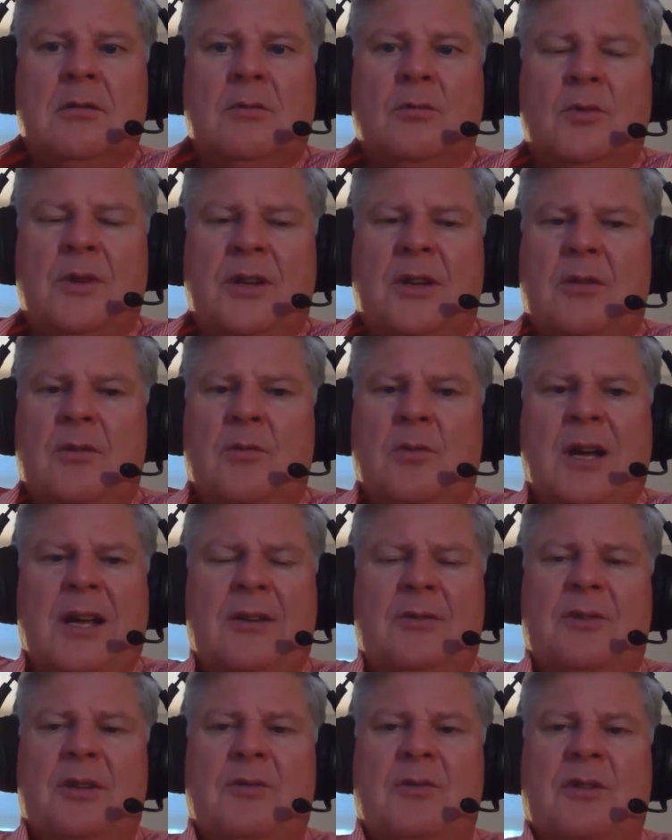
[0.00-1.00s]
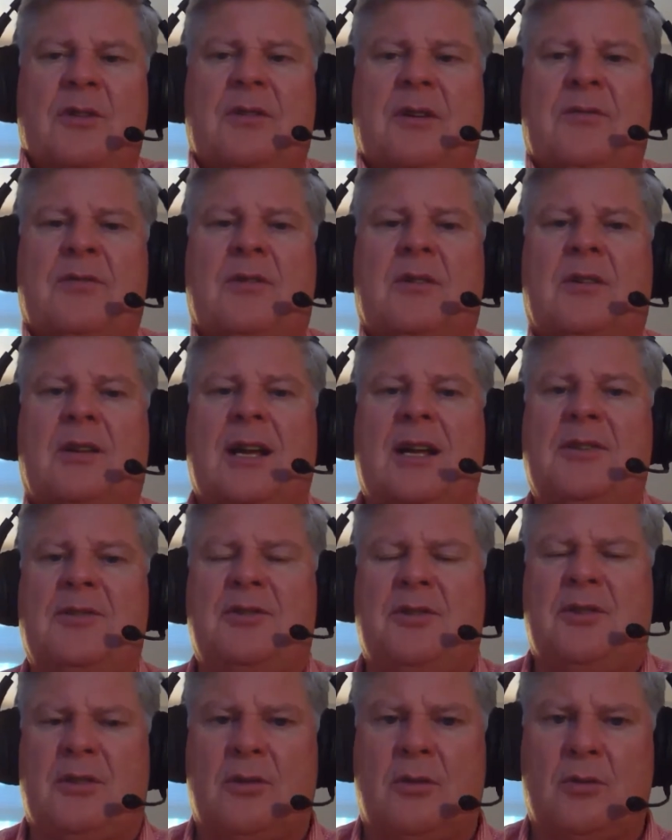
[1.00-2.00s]
I don't think we've ever allowed
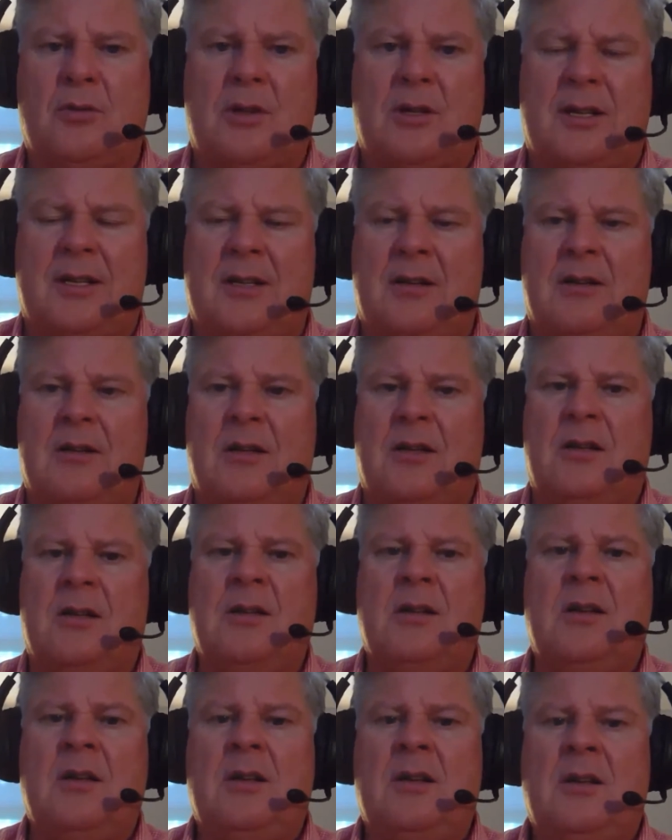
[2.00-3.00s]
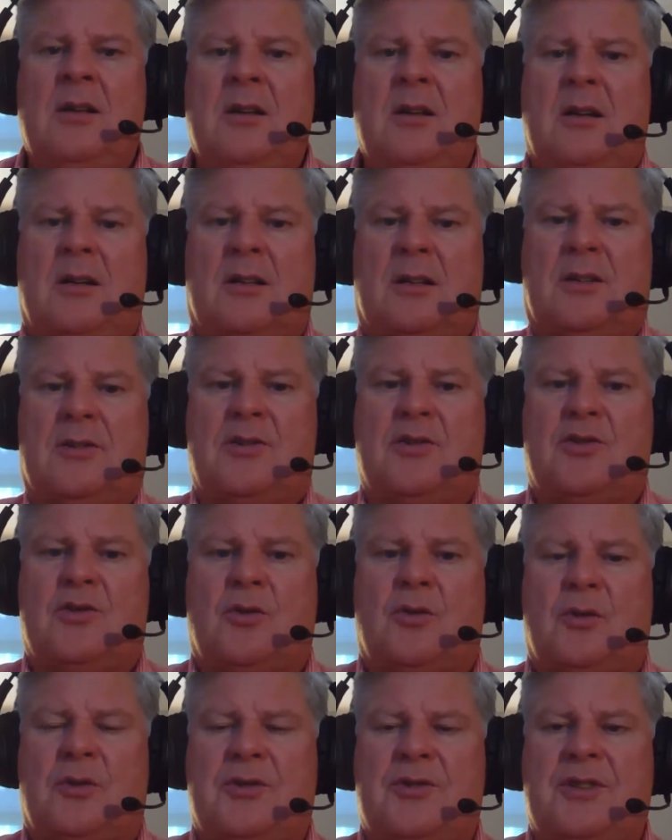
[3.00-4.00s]
you to go click on a
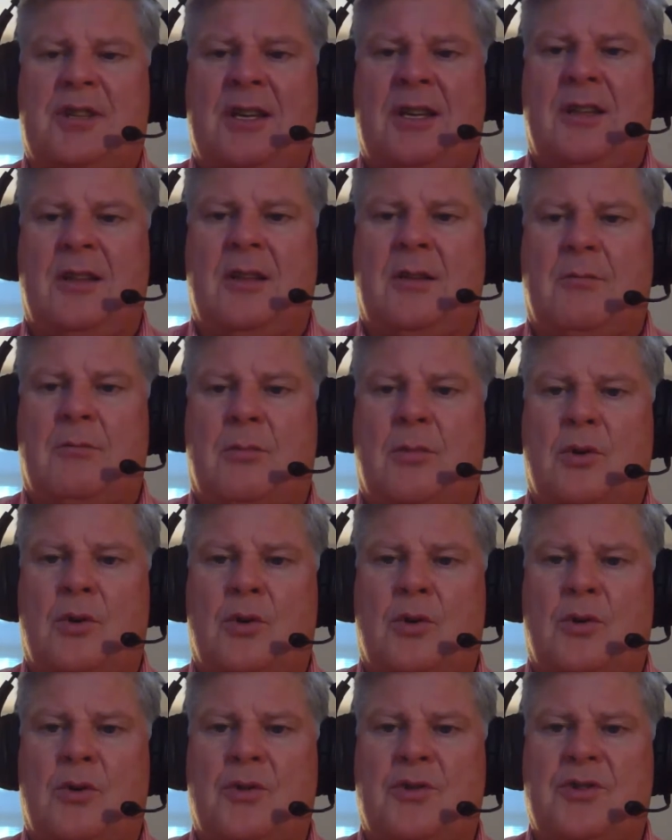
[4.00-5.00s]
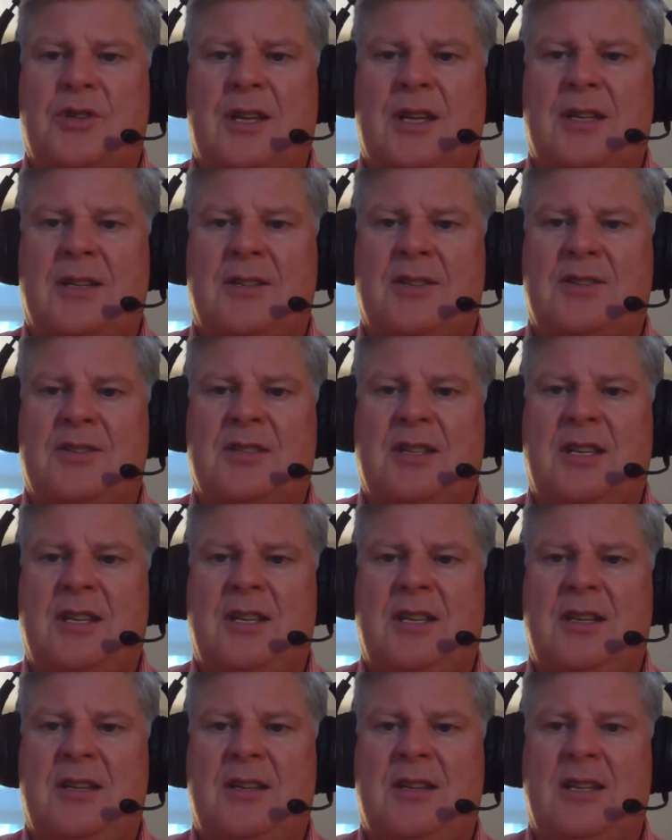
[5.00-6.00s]
source in the merge and
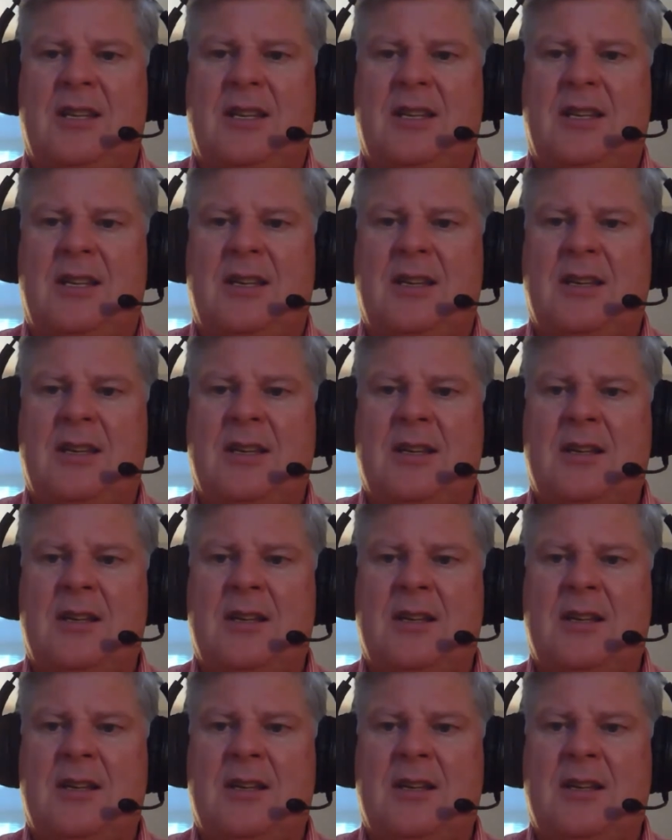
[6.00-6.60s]
see the